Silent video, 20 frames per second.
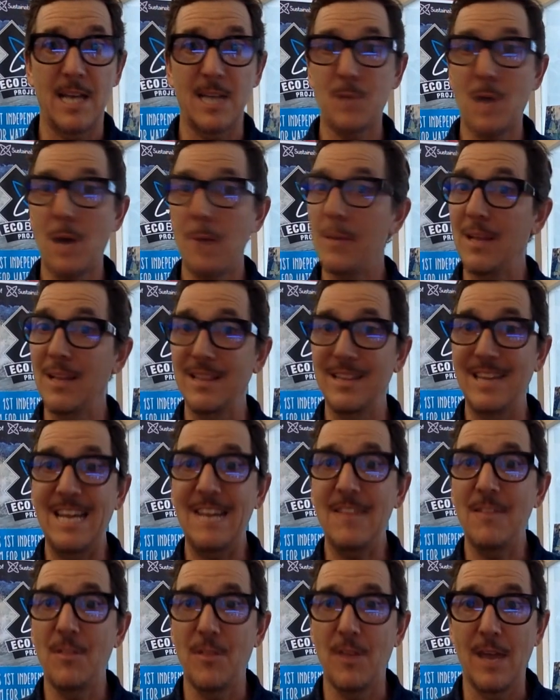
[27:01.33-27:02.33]
it's probably a
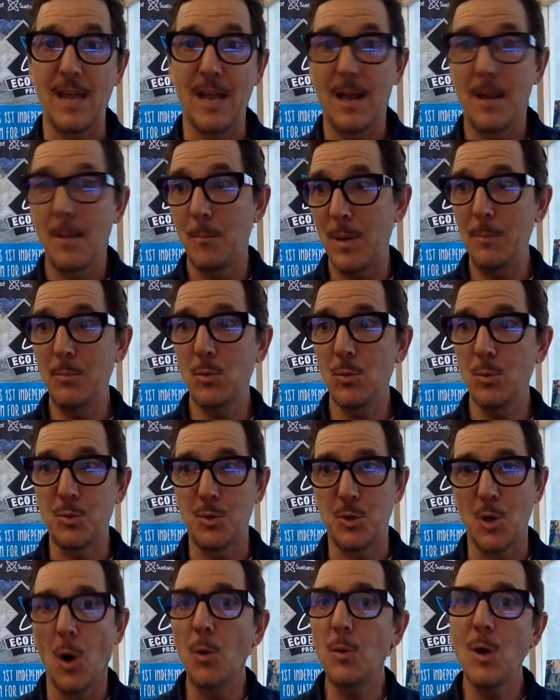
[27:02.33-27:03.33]
latent thing. People
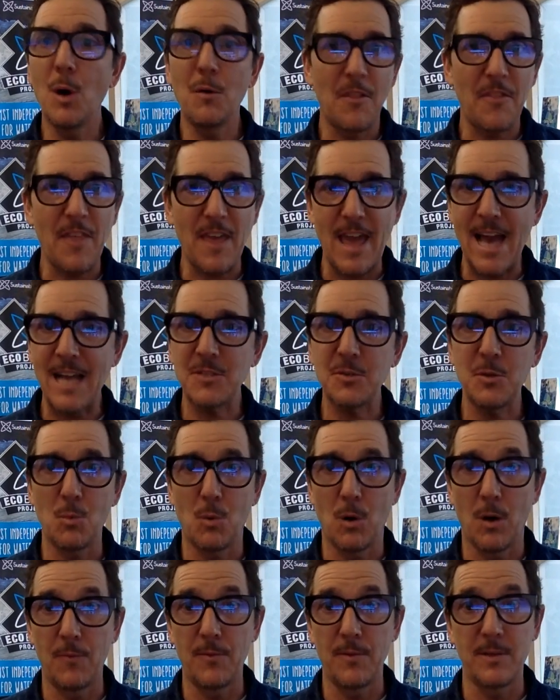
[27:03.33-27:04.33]
don't know that they actually
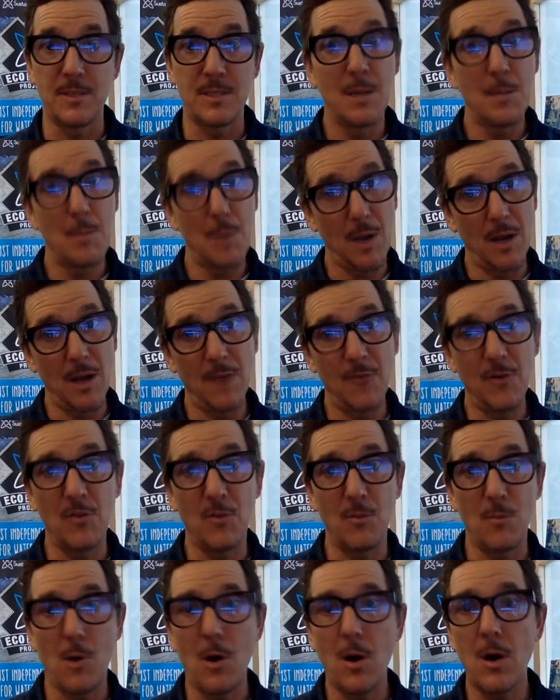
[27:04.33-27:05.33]
want this, but enough of
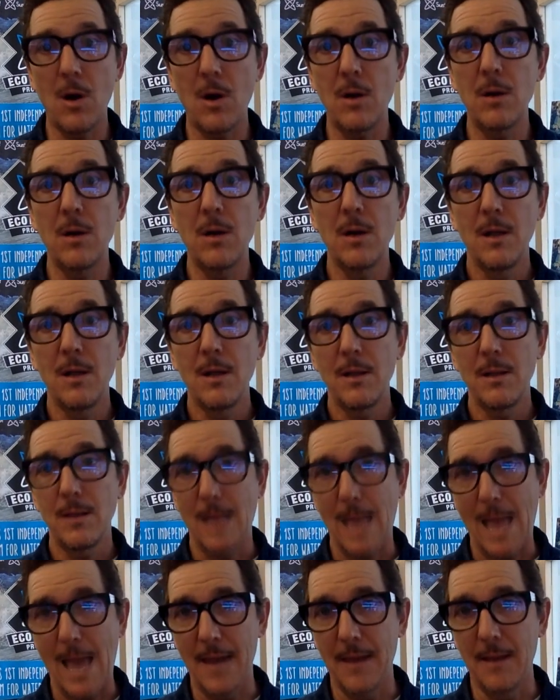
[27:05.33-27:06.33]
them are,
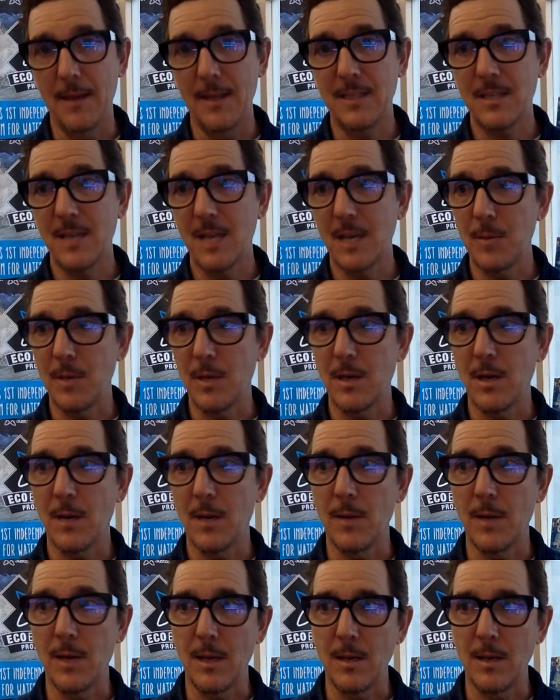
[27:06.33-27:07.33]
and it's going to be
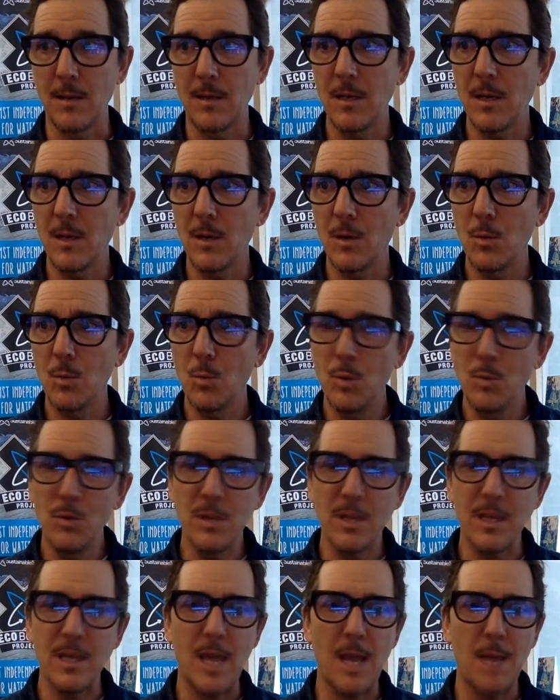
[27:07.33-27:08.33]
coming. And we
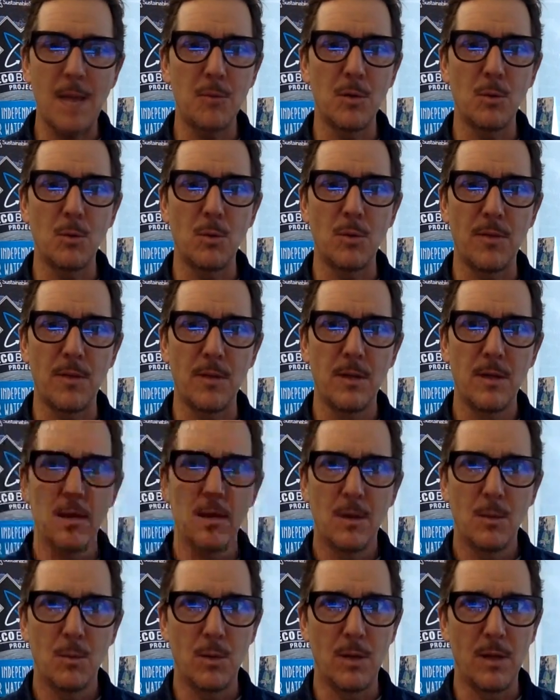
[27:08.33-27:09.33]
really came to it
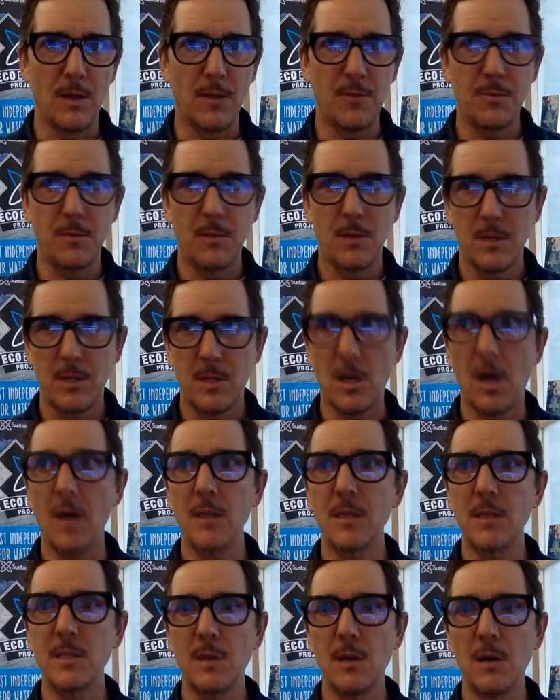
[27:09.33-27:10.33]
with
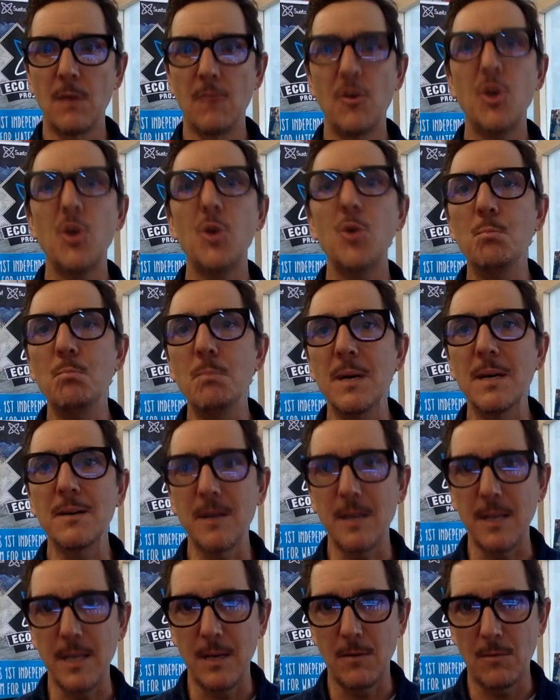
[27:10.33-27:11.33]
tons of
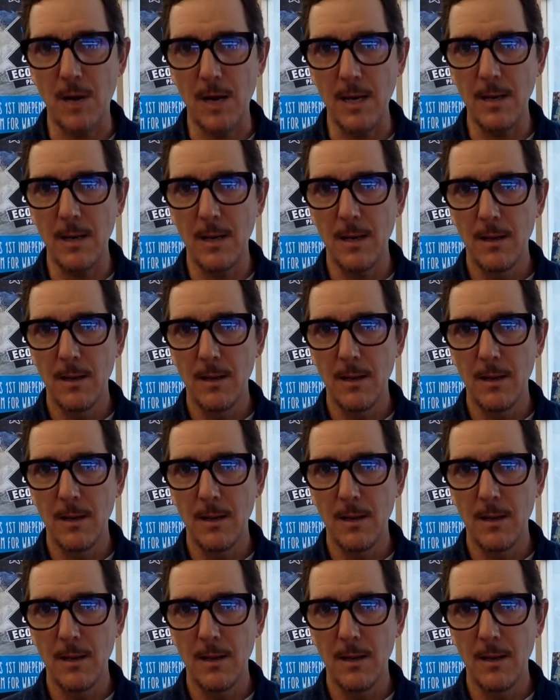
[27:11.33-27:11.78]
humility, right?